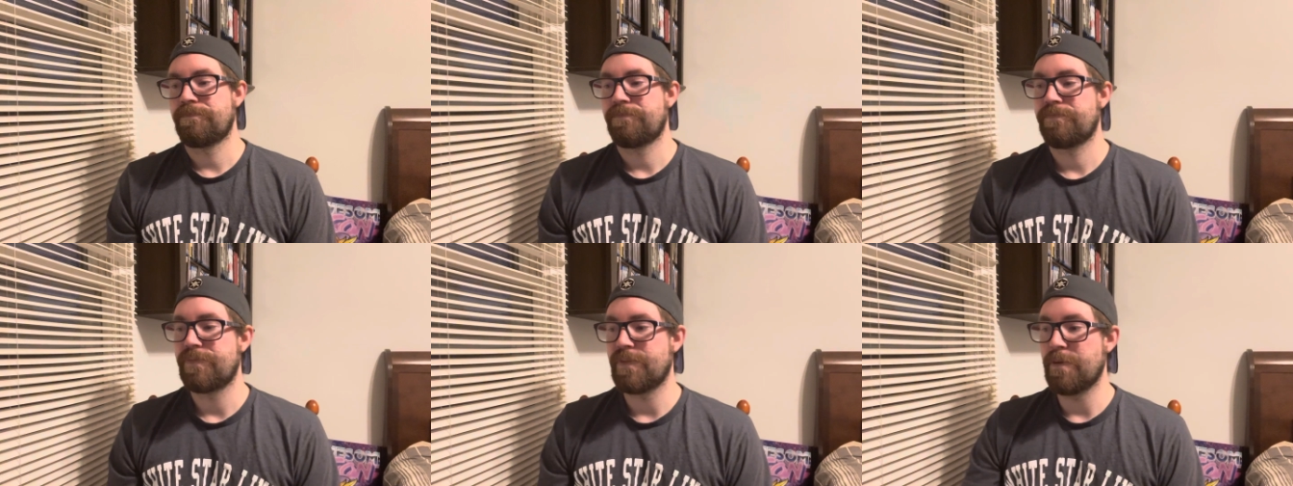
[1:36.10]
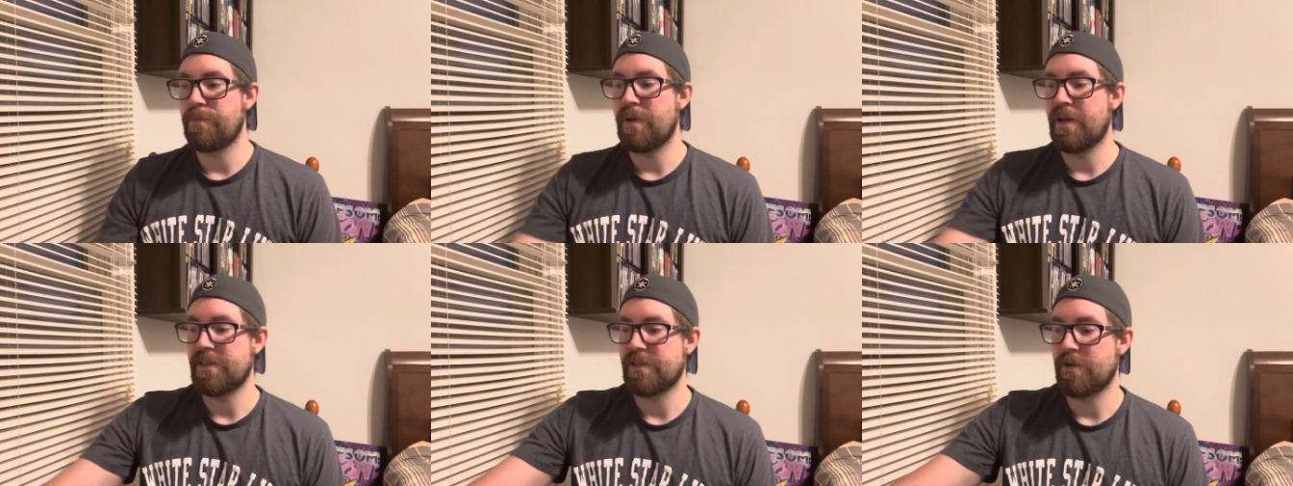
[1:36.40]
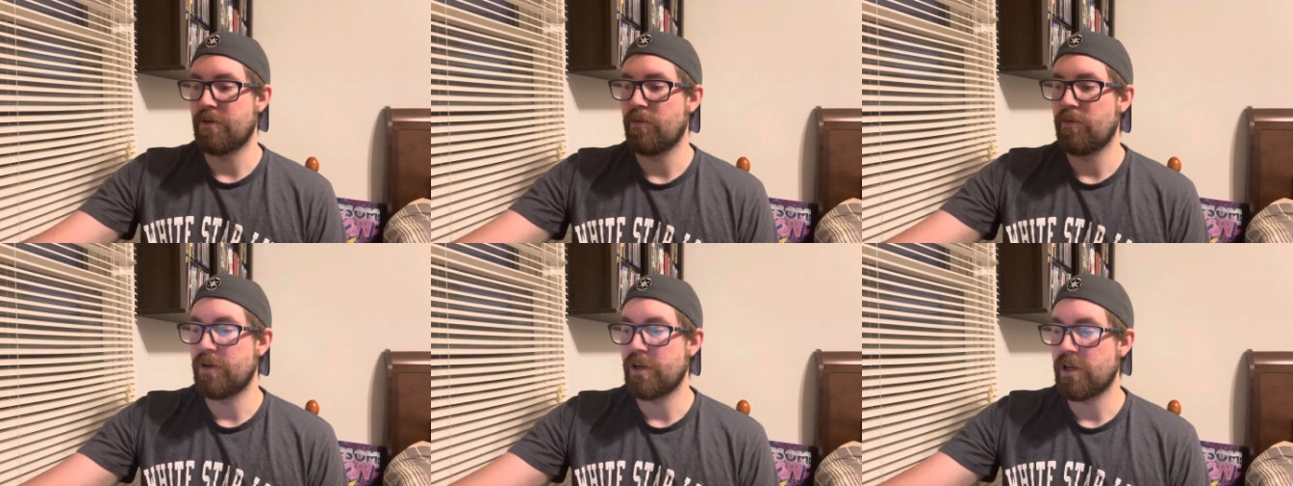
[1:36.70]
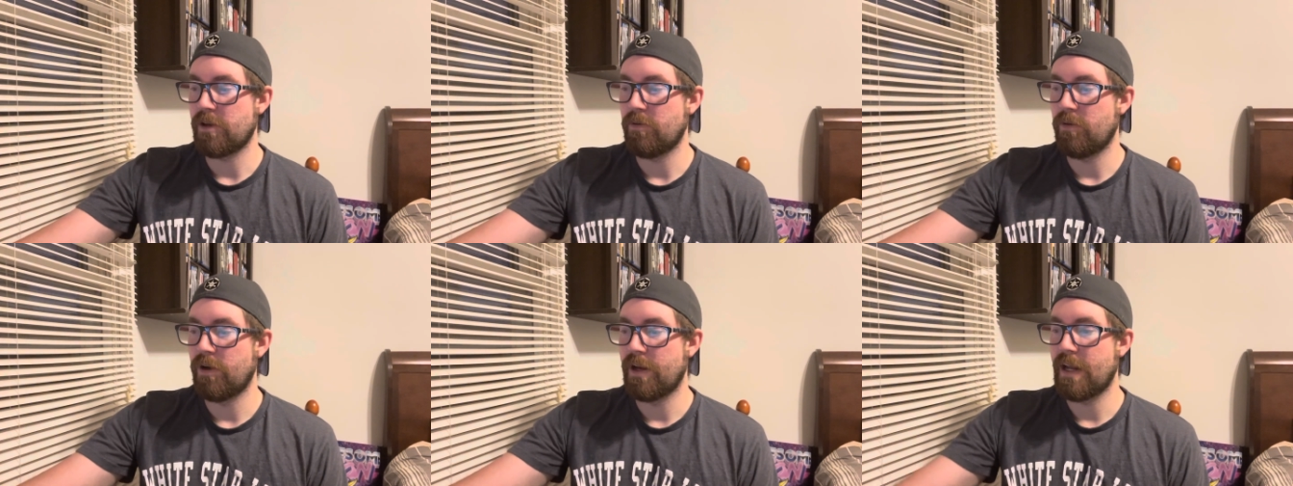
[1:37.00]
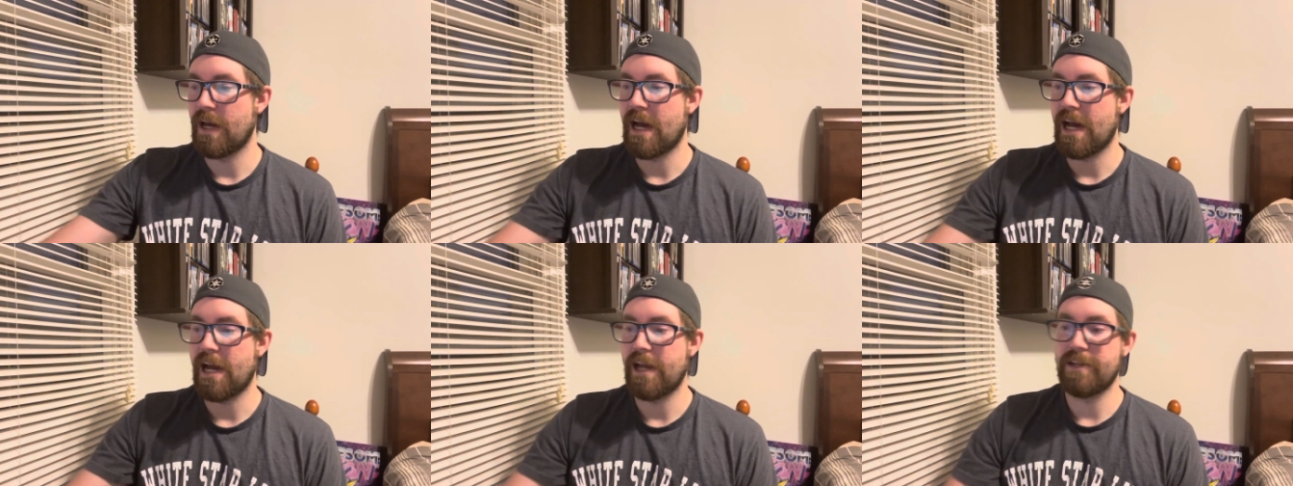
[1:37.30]
Depends on what you want.
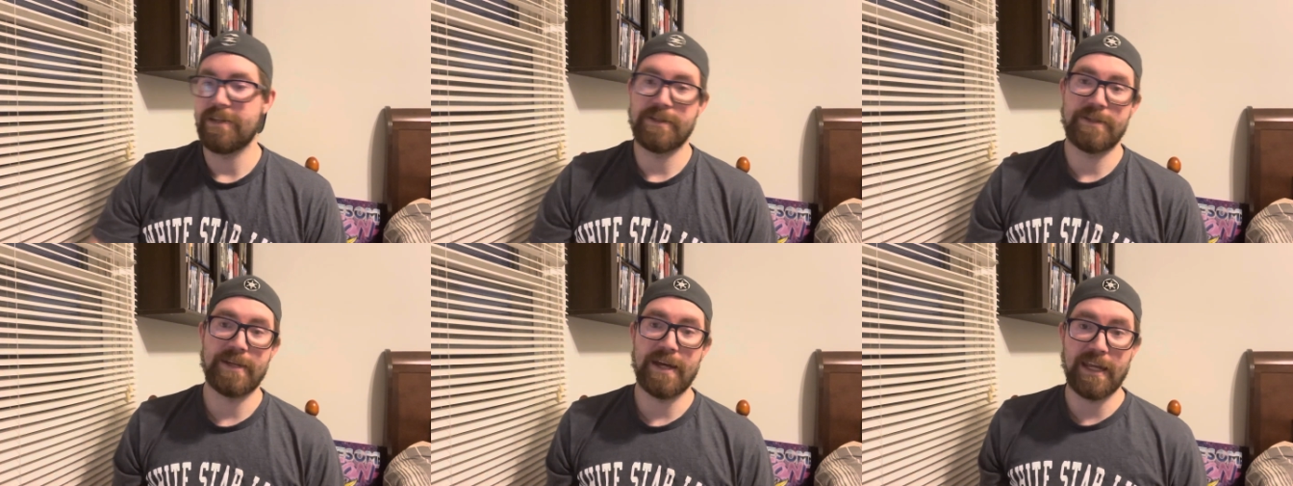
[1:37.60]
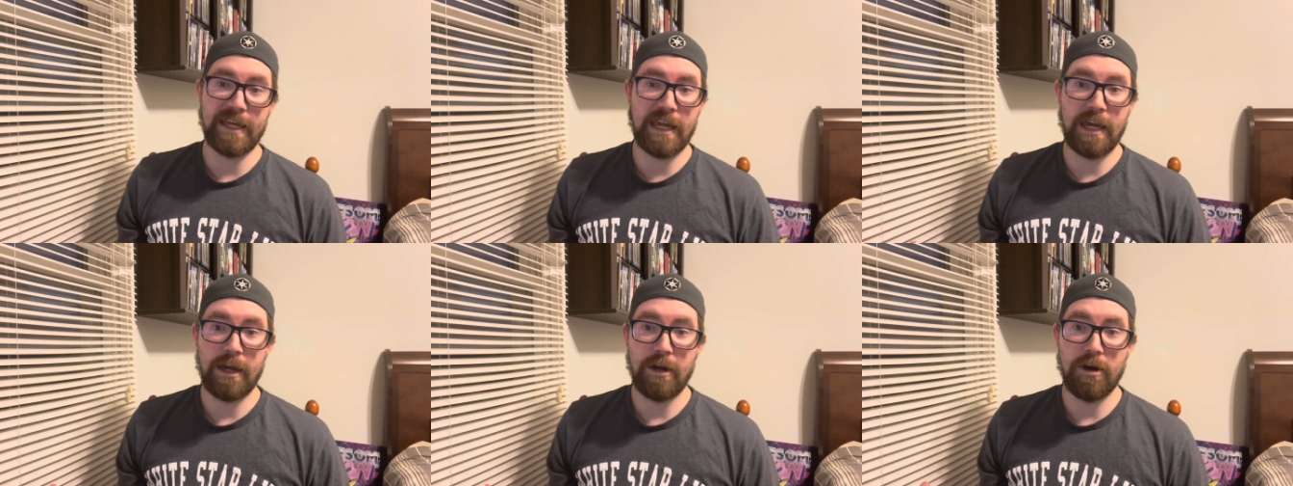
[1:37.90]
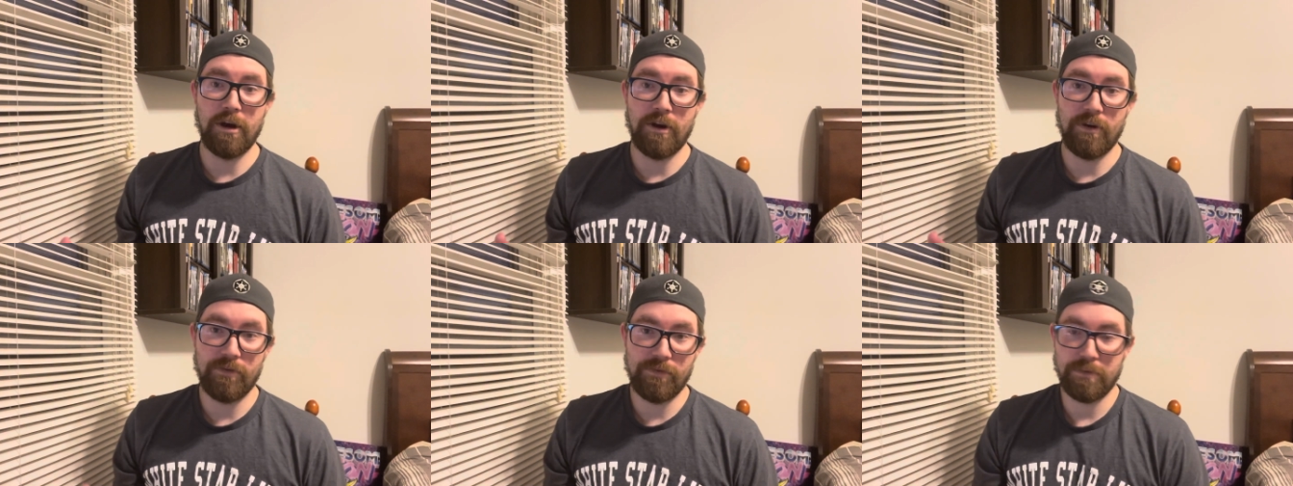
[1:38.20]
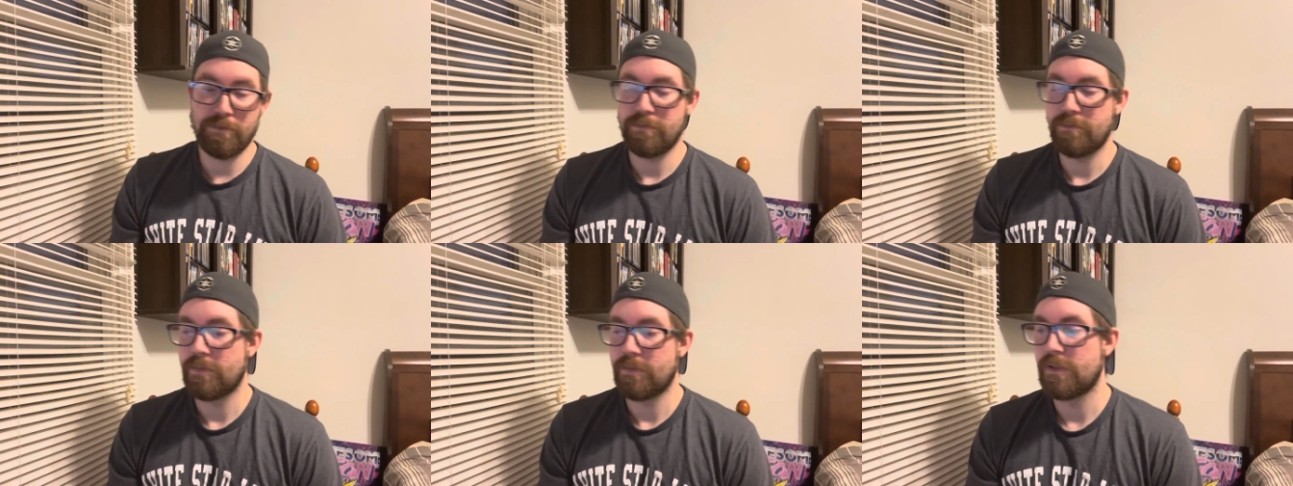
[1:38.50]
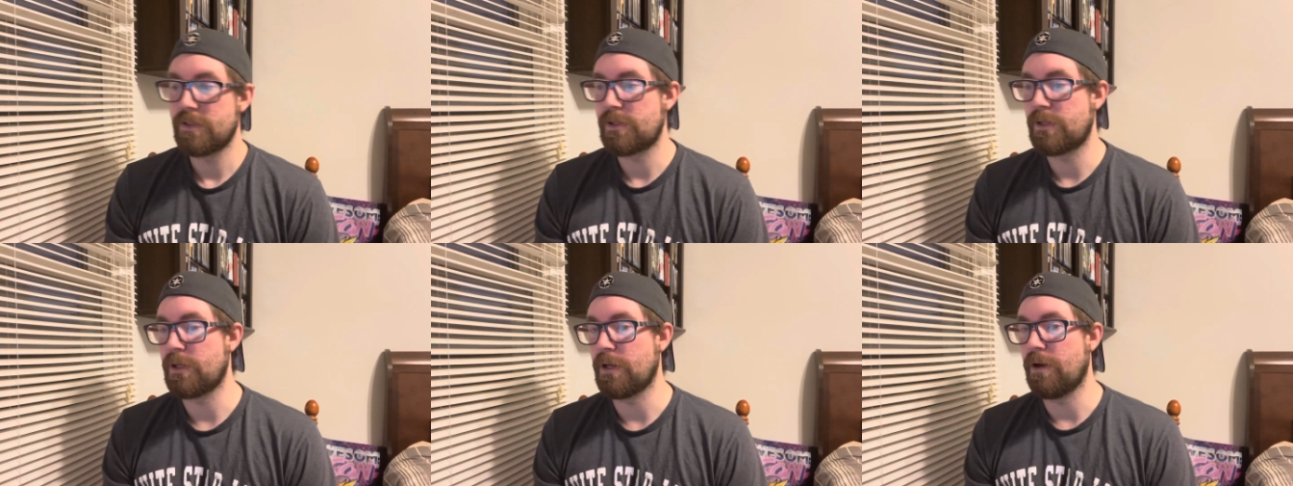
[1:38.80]
I decided to get all of them.
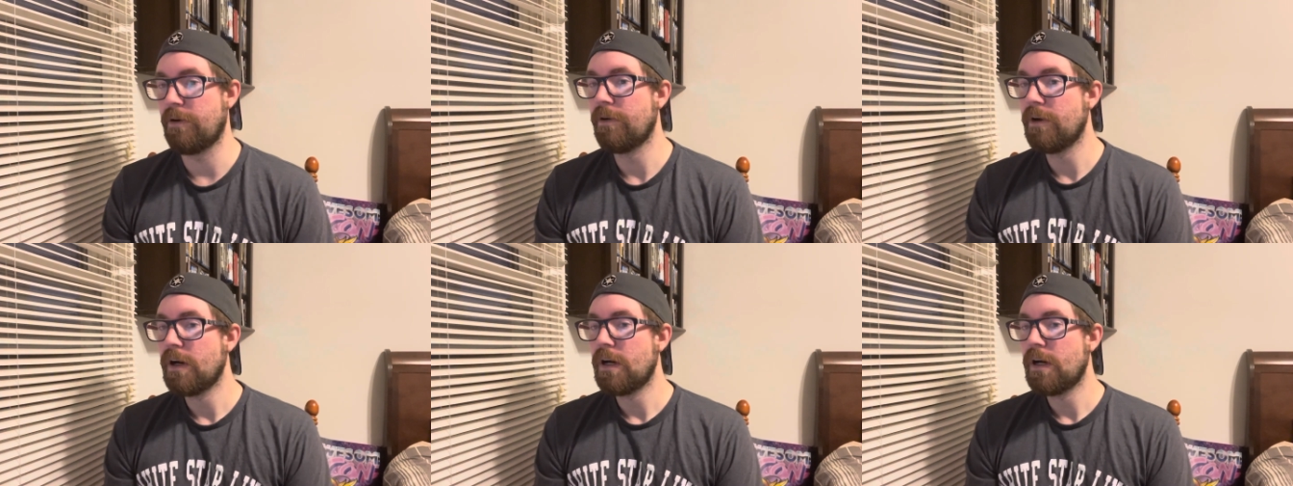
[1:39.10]
So,